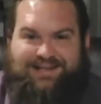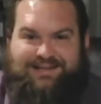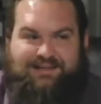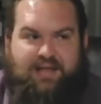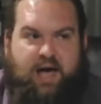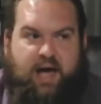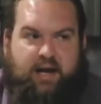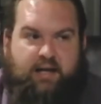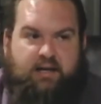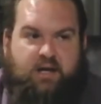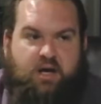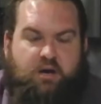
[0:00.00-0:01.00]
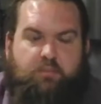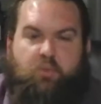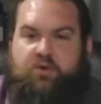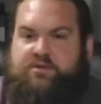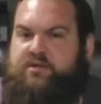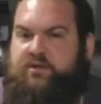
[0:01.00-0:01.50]
this line
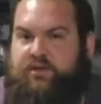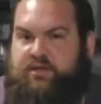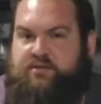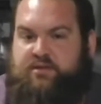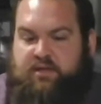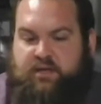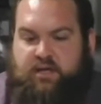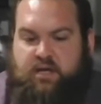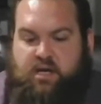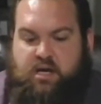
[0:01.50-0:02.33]
more seriously,